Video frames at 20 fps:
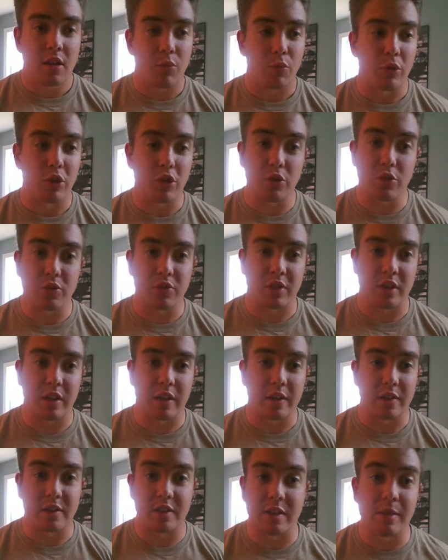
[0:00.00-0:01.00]
We use
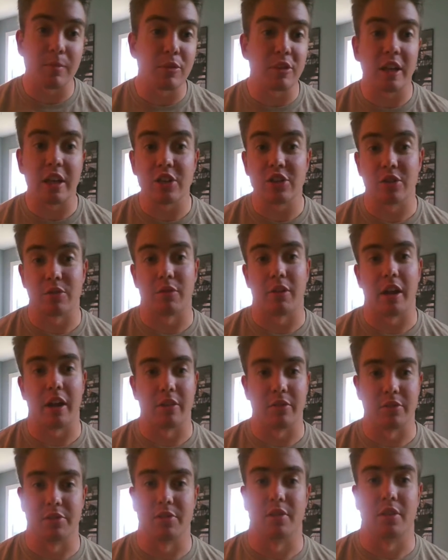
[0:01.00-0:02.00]
simulation
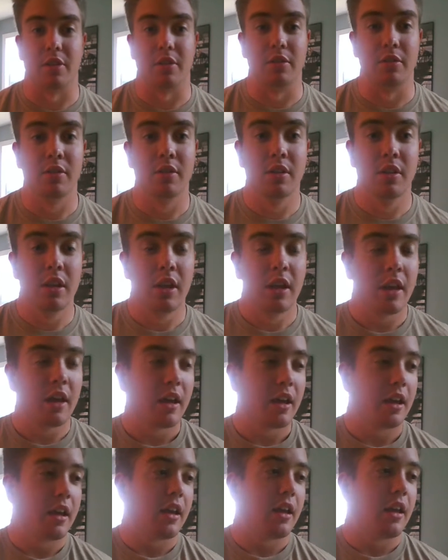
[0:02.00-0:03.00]
rounds though,
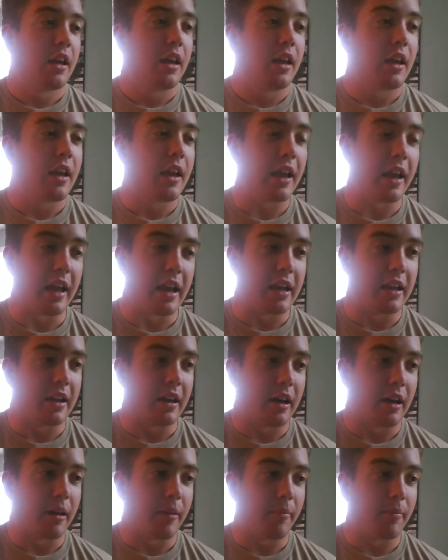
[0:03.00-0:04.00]

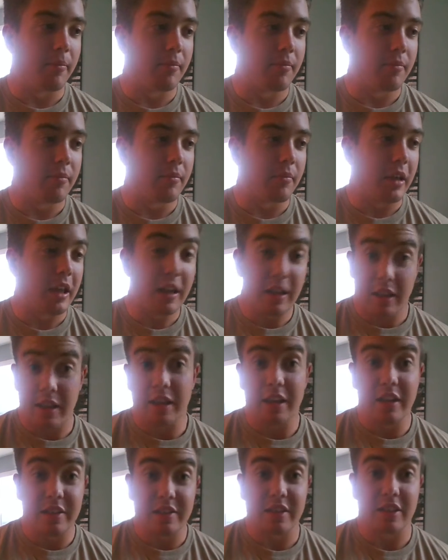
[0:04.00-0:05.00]
and
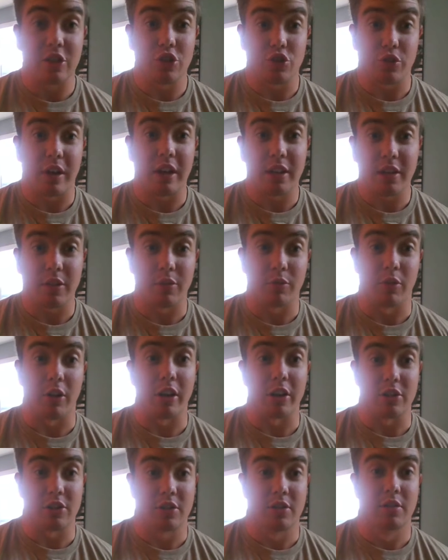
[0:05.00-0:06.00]
it is an adrenaline
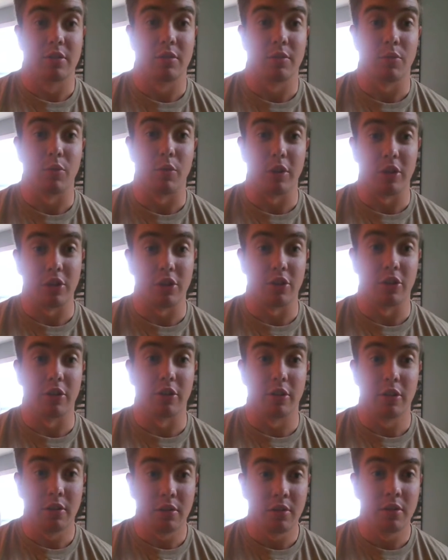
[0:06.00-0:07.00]
rush when
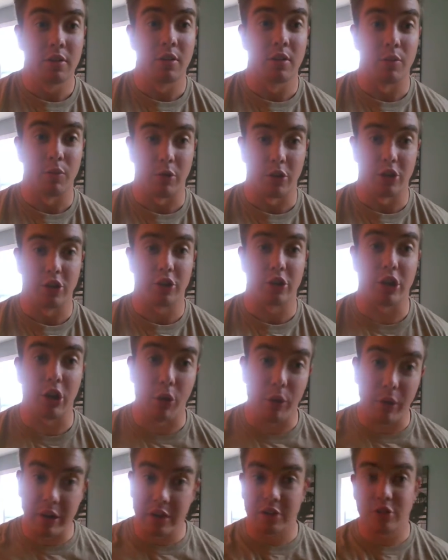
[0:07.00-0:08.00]
you're
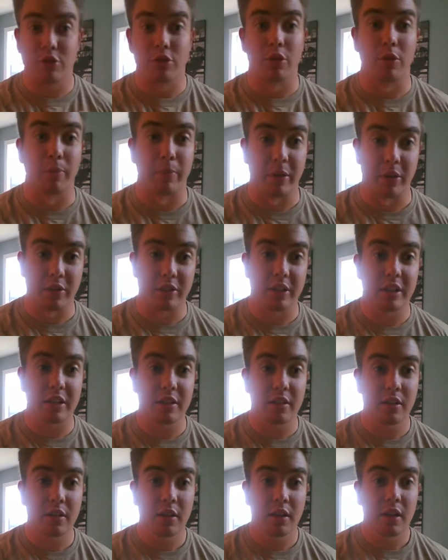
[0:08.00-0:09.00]
going into a
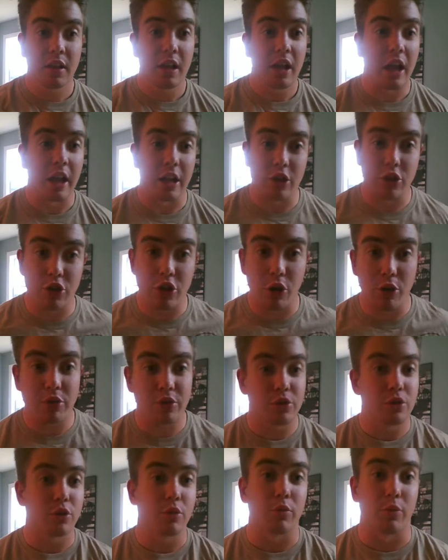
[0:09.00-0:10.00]
building and you go
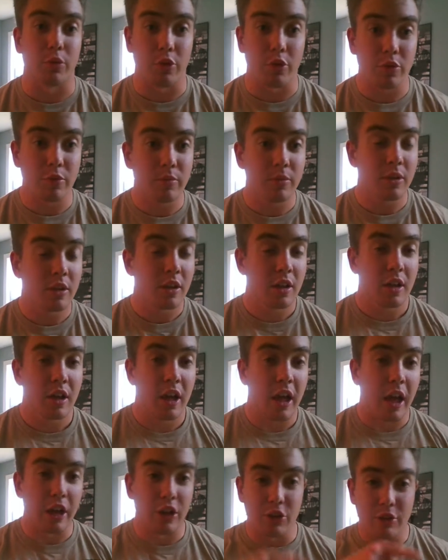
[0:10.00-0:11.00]
into a room
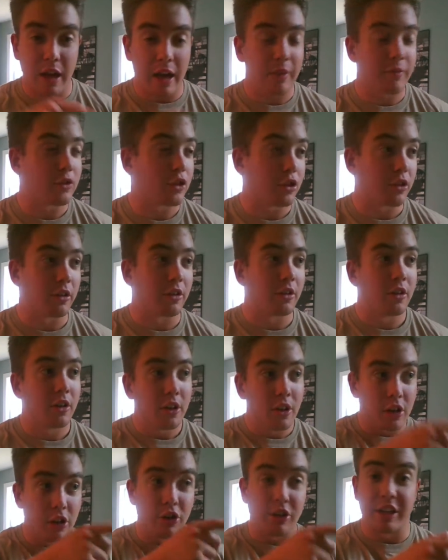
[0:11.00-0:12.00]
and you have your
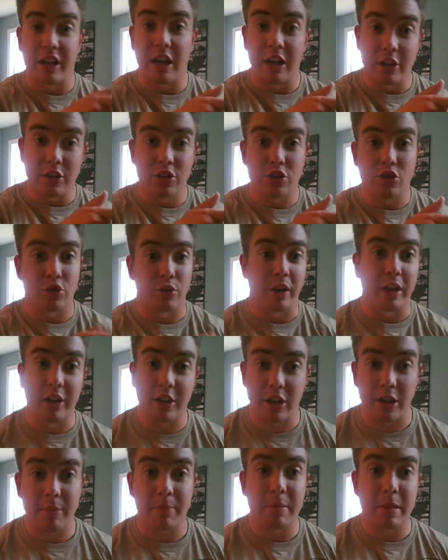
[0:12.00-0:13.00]
gun
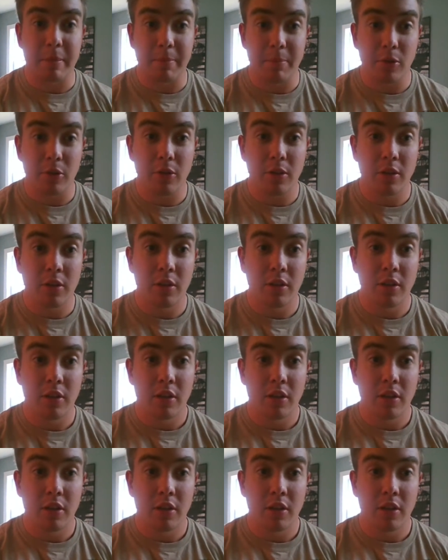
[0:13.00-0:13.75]
trained on people